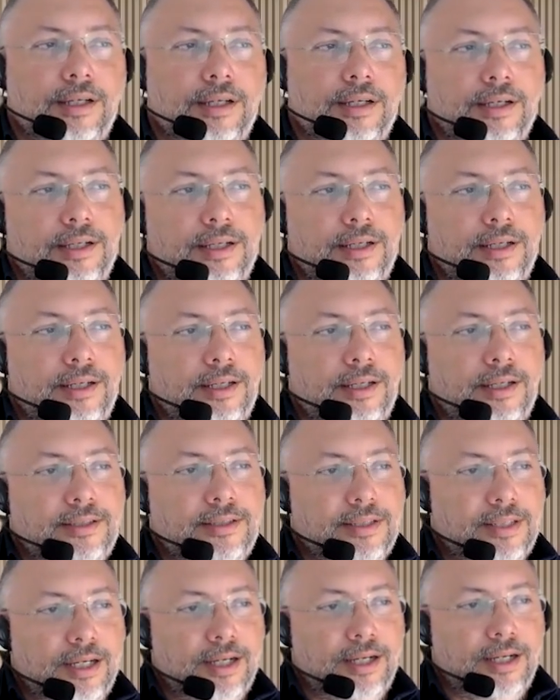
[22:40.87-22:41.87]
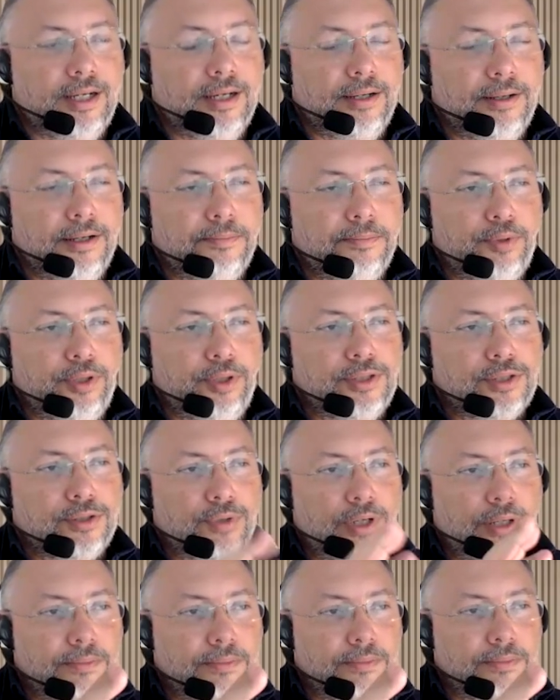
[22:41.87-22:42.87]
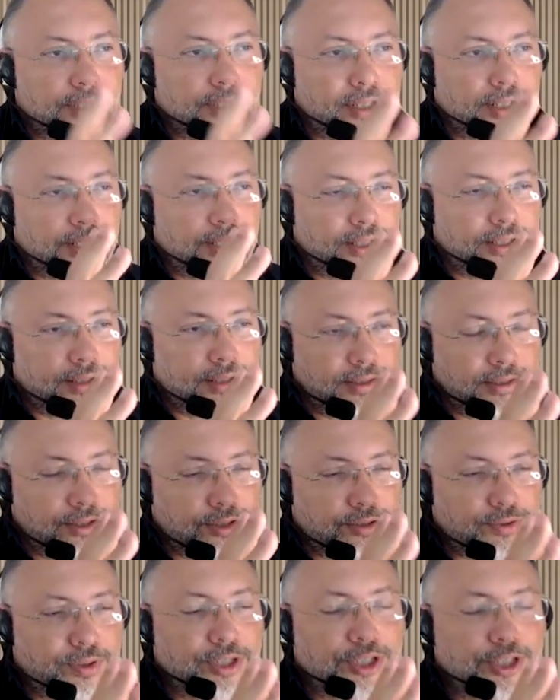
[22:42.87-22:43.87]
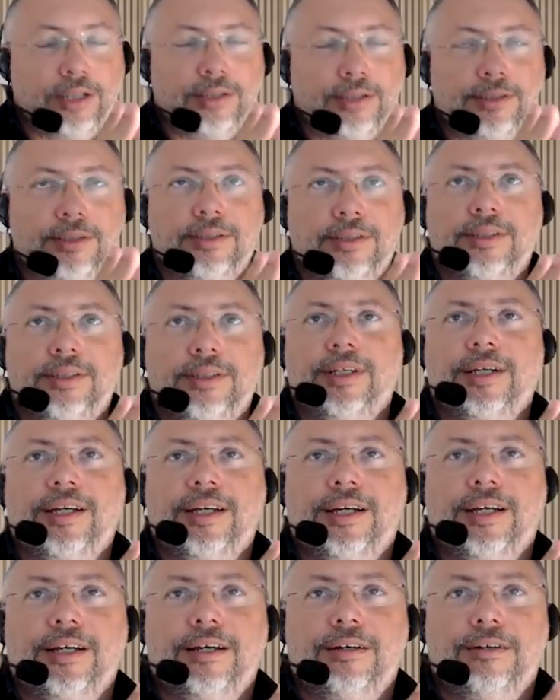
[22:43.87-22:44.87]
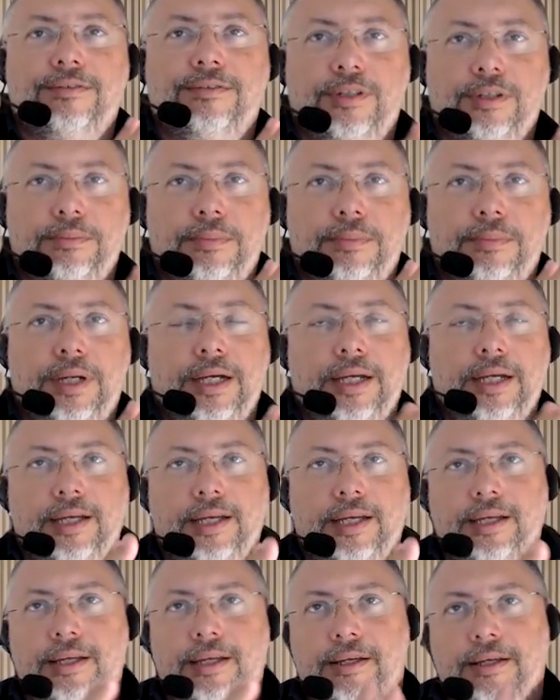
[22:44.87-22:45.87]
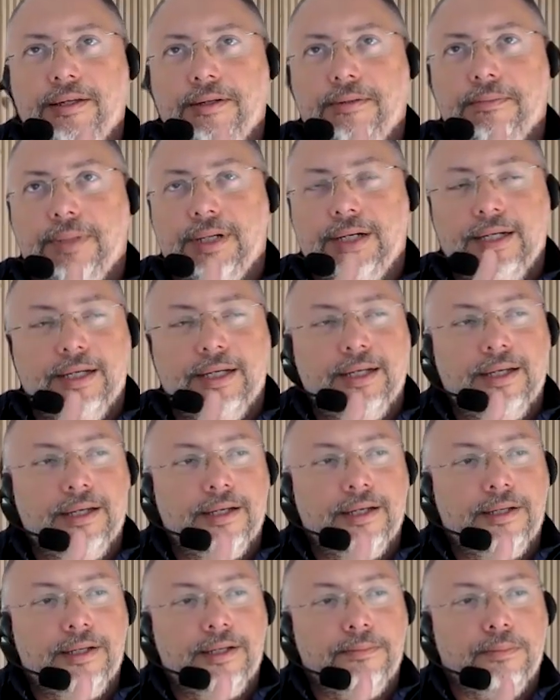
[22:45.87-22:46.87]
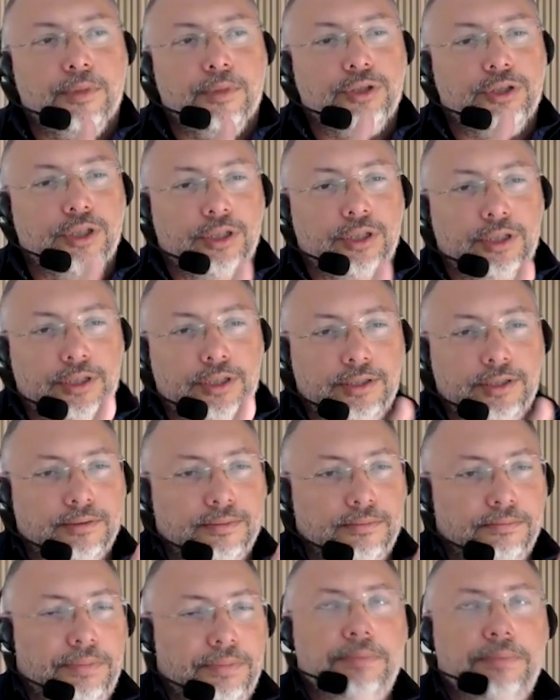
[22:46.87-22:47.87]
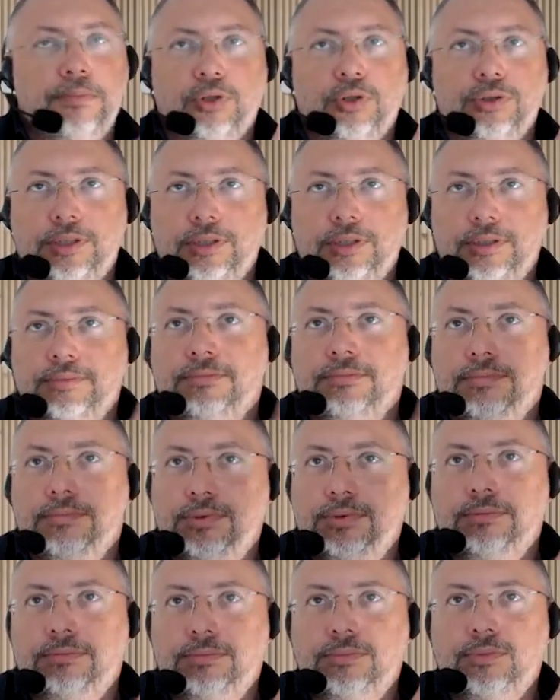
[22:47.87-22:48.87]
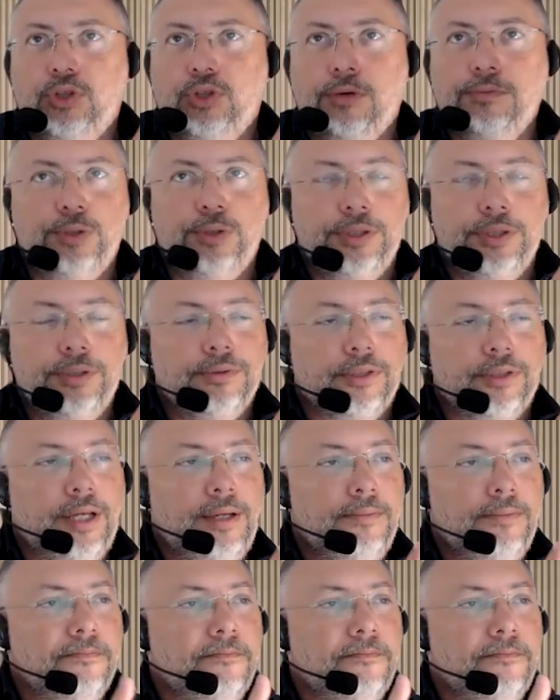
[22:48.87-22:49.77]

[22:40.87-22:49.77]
It's a print screen. It's a screenshot from my modeler BIM modeler software. Okay,